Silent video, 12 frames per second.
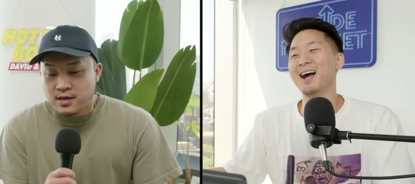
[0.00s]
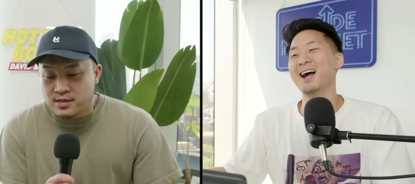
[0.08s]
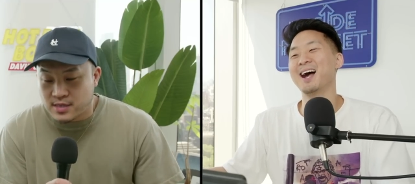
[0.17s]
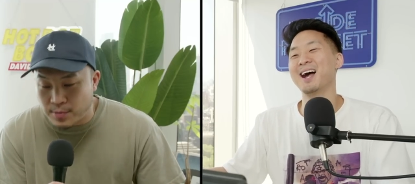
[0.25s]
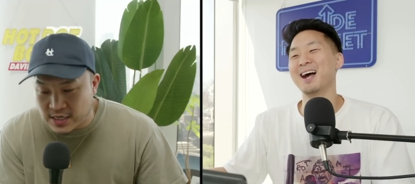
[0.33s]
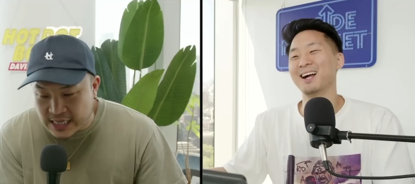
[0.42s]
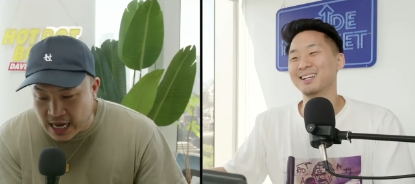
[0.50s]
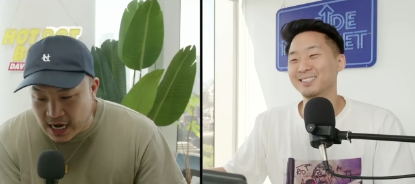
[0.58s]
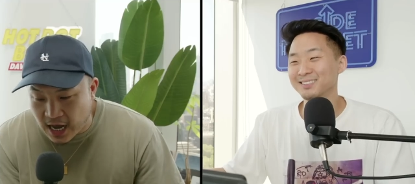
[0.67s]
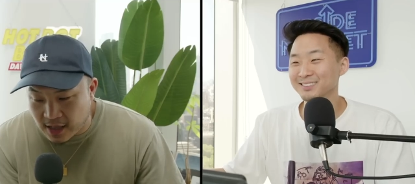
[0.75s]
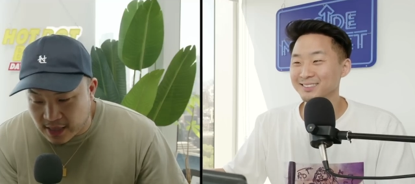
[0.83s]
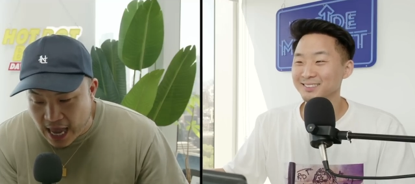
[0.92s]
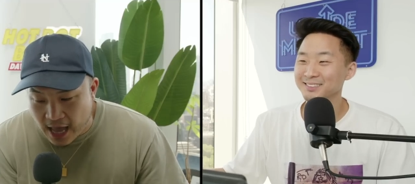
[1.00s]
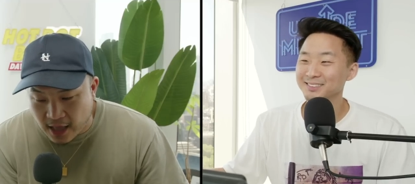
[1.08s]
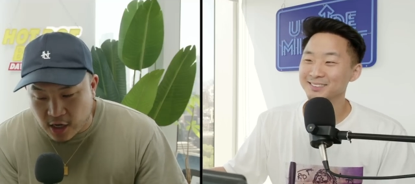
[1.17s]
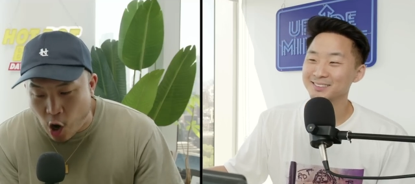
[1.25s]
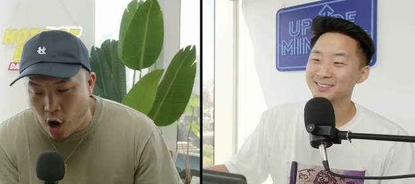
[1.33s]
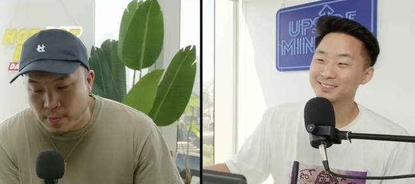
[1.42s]
Speaker 1: Somebody said, uh, yeah,
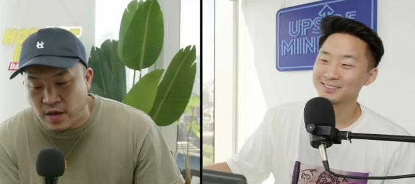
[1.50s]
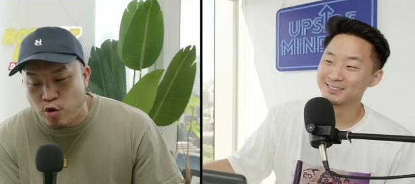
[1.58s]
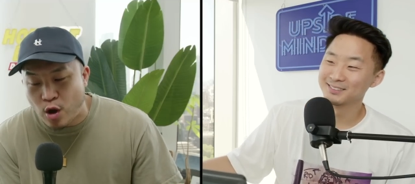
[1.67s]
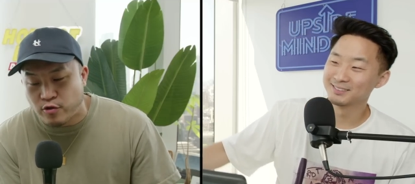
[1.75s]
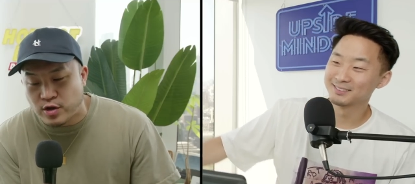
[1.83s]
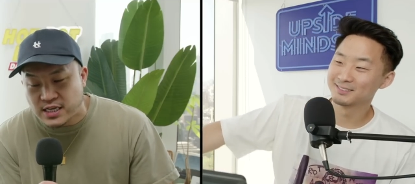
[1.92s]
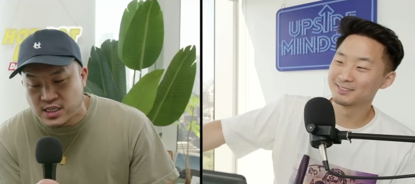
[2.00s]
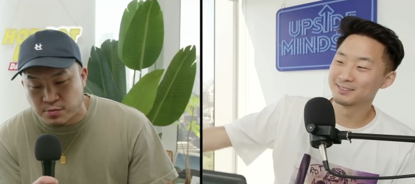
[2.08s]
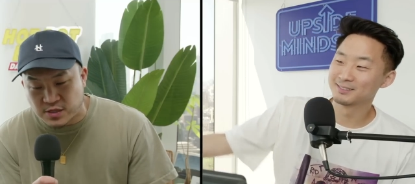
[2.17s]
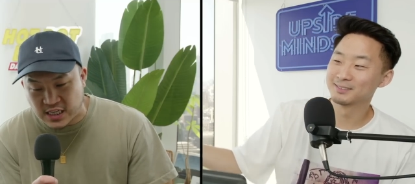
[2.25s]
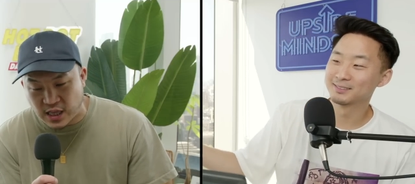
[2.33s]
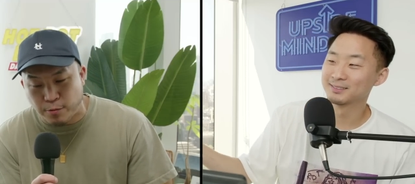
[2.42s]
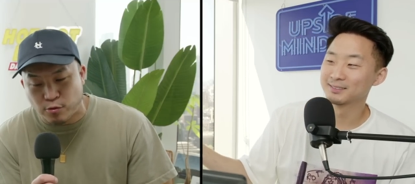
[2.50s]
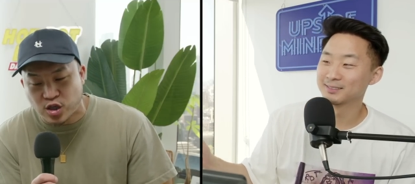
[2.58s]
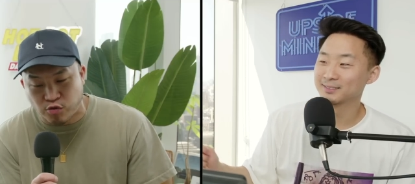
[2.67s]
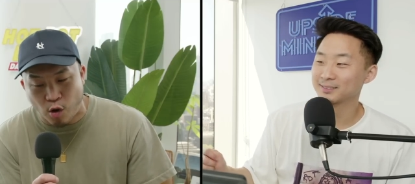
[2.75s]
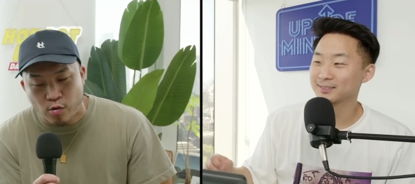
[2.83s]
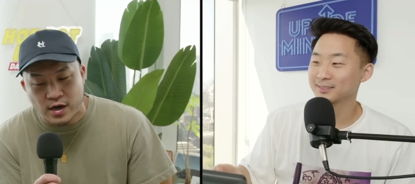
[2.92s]
call me if you ever need some slippers
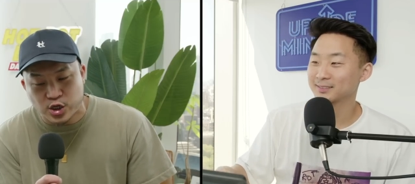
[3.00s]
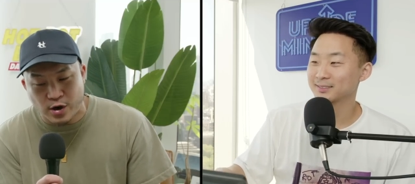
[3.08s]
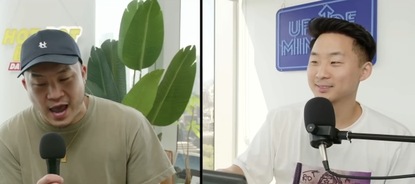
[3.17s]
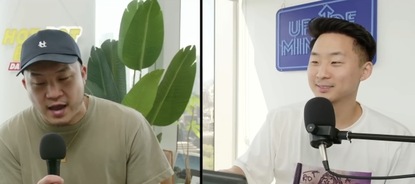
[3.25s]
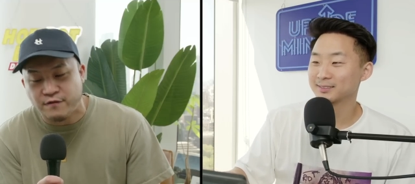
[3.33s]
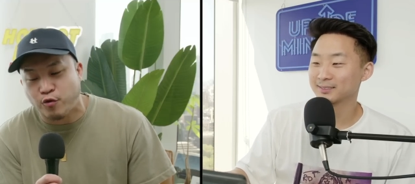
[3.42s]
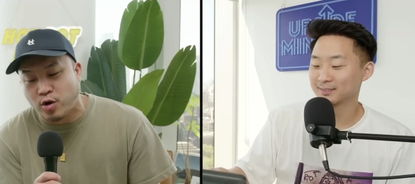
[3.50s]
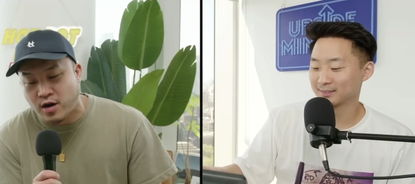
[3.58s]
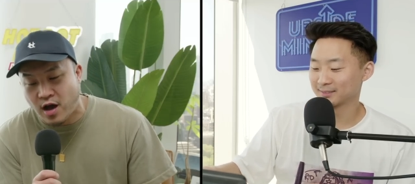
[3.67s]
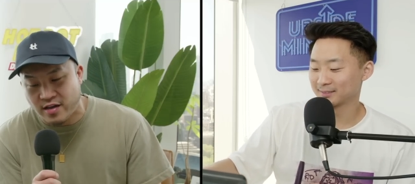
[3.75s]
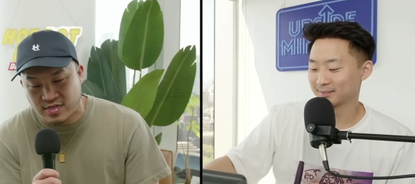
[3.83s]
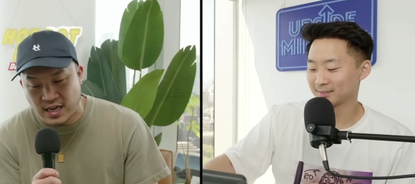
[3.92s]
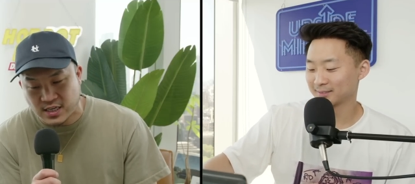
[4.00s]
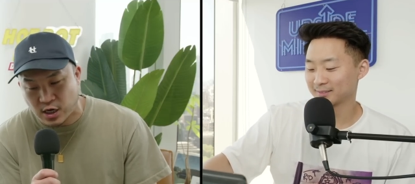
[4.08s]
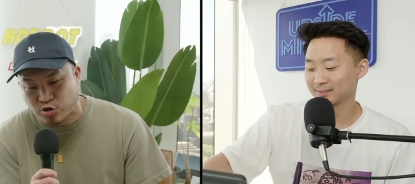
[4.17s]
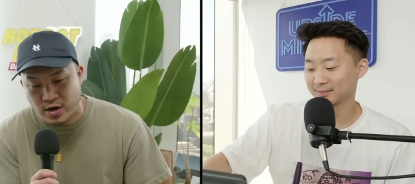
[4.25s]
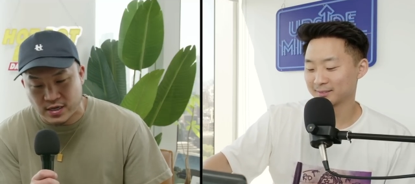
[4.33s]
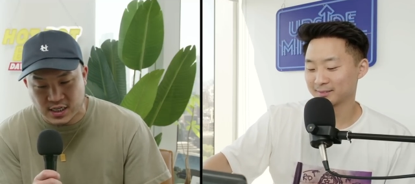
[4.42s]
thrown at your head for an authentic
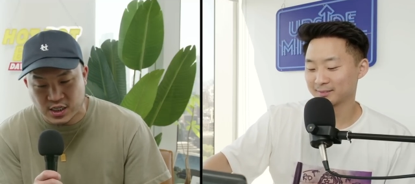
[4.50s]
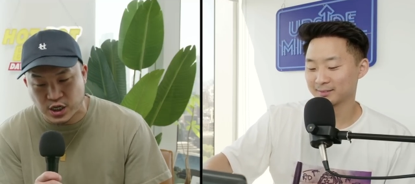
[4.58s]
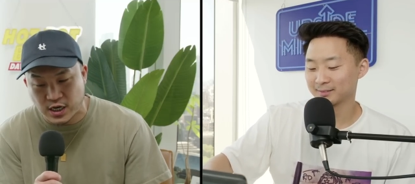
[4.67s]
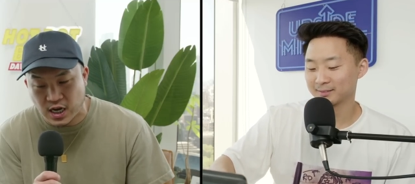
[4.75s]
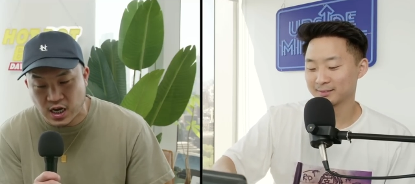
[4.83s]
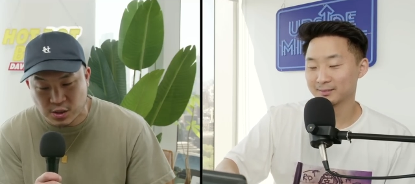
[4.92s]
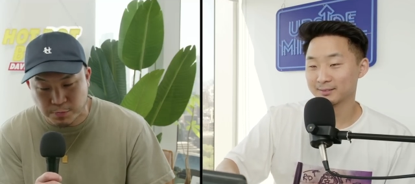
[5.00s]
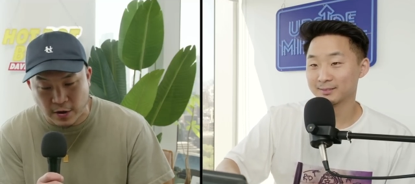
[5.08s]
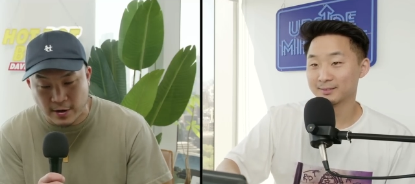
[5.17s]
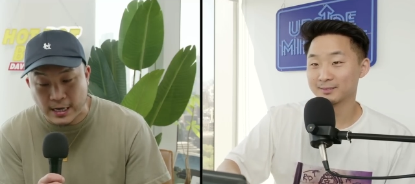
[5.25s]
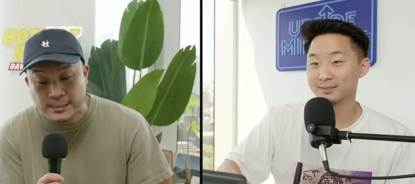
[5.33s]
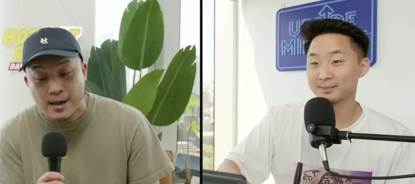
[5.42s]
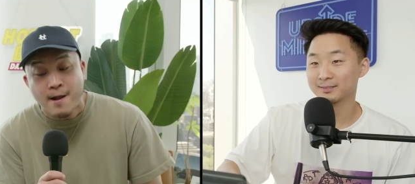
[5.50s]
transitioning experience.